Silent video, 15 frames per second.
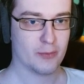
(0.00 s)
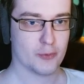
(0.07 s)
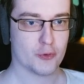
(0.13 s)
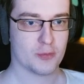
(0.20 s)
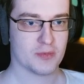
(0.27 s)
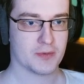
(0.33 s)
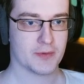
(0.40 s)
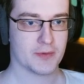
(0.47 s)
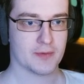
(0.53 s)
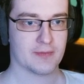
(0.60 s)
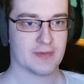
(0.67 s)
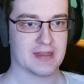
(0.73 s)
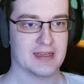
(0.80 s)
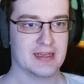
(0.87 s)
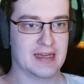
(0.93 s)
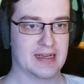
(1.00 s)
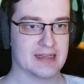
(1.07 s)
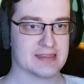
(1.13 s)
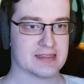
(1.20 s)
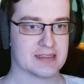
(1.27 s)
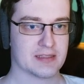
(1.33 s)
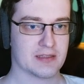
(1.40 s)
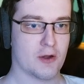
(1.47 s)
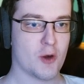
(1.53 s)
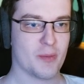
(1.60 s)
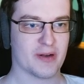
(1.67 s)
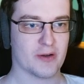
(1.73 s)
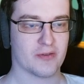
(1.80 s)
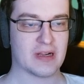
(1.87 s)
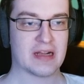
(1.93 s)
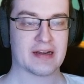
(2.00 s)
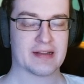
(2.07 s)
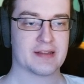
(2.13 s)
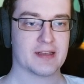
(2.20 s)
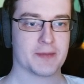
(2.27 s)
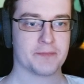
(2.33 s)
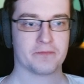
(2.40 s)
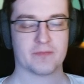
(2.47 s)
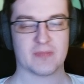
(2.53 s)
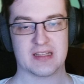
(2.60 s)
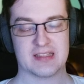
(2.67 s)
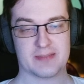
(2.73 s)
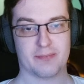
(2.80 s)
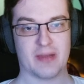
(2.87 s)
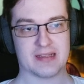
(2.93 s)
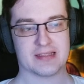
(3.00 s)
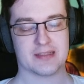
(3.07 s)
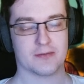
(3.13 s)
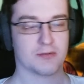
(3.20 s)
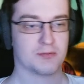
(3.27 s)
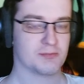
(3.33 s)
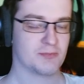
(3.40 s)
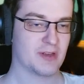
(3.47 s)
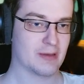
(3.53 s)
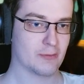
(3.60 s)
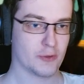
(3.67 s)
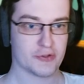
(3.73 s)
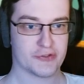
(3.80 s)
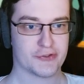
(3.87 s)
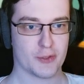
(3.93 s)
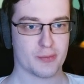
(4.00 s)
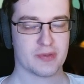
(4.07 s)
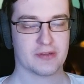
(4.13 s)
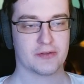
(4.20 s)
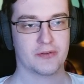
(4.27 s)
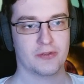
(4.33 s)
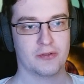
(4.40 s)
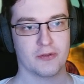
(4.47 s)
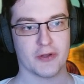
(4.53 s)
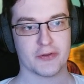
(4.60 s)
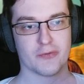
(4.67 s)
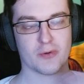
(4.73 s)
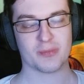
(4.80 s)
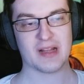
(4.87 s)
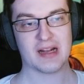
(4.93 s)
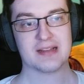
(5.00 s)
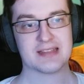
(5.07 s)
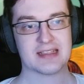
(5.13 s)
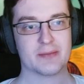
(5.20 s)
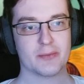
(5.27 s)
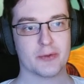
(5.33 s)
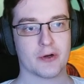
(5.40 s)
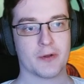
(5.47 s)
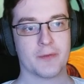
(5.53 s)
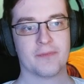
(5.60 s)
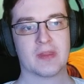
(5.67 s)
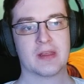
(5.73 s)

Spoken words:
Bloom. It's Omen of Clarity, it's passive, we have non-stop, not from towns anymore.